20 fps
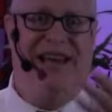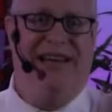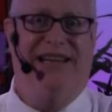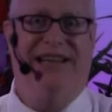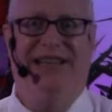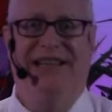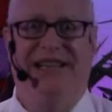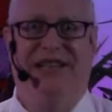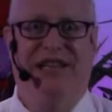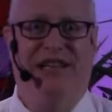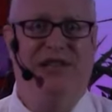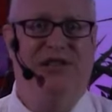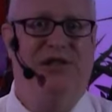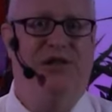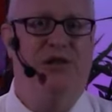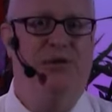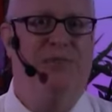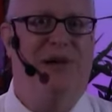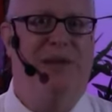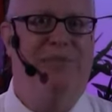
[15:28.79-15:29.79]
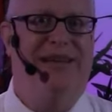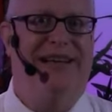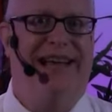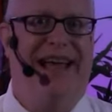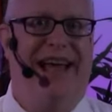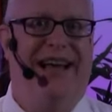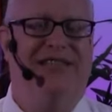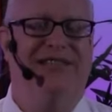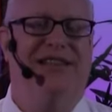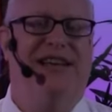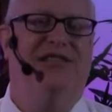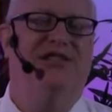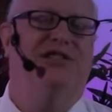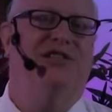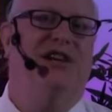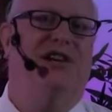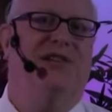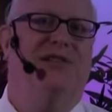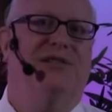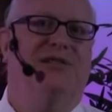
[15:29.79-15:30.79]
he did these two public access
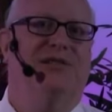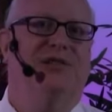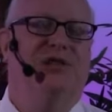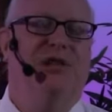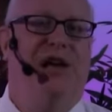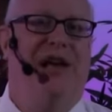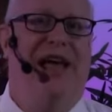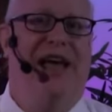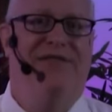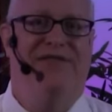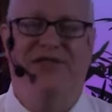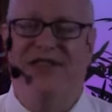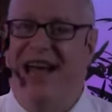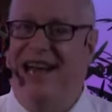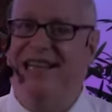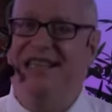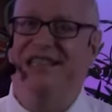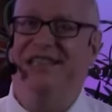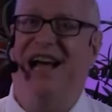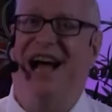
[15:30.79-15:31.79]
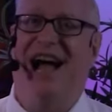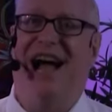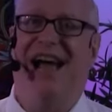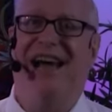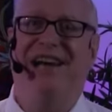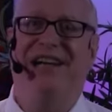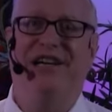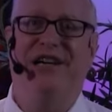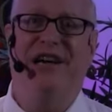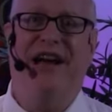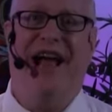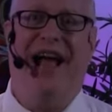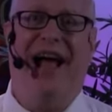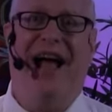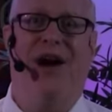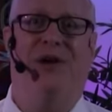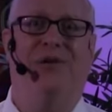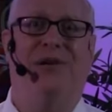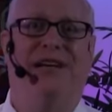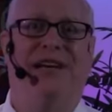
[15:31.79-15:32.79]
shows. And for that entire
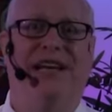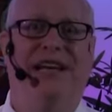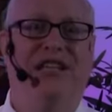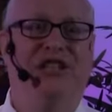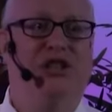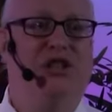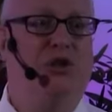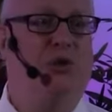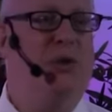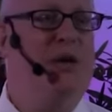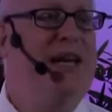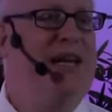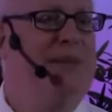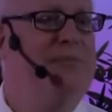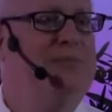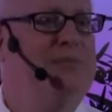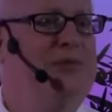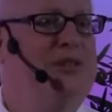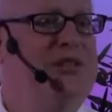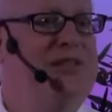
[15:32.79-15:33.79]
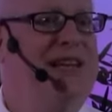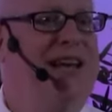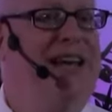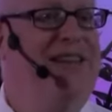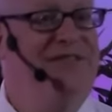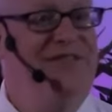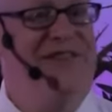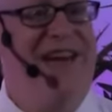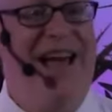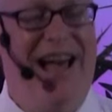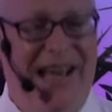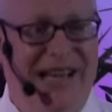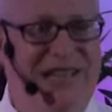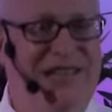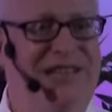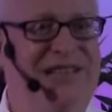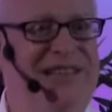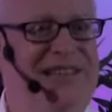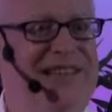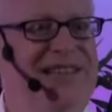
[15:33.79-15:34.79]
hour, he screams. In fact,
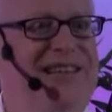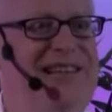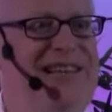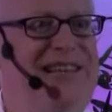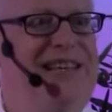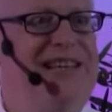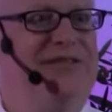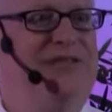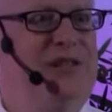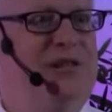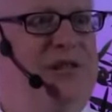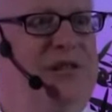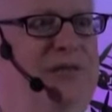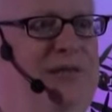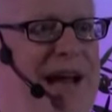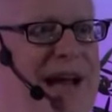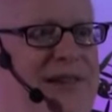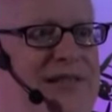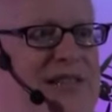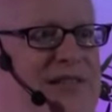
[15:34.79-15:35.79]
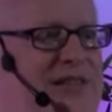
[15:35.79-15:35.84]
if you were around in the